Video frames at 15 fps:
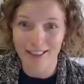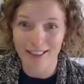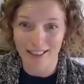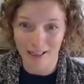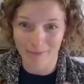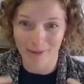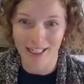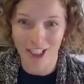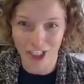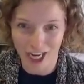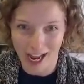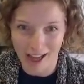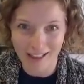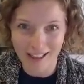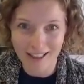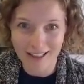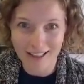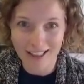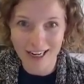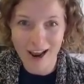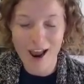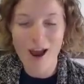It's going to be a challenge,
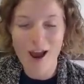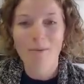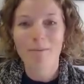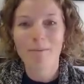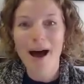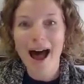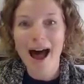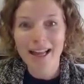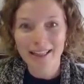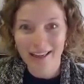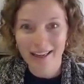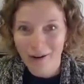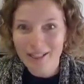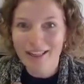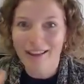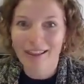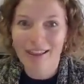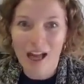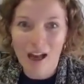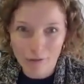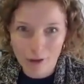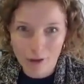but you're going to
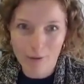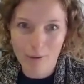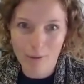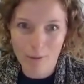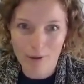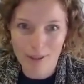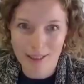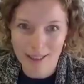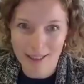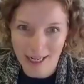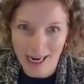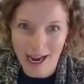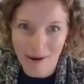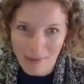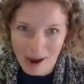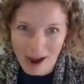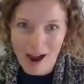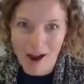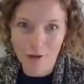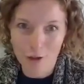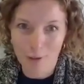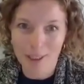love the rewards that come
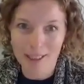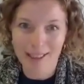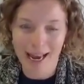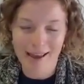afterwards,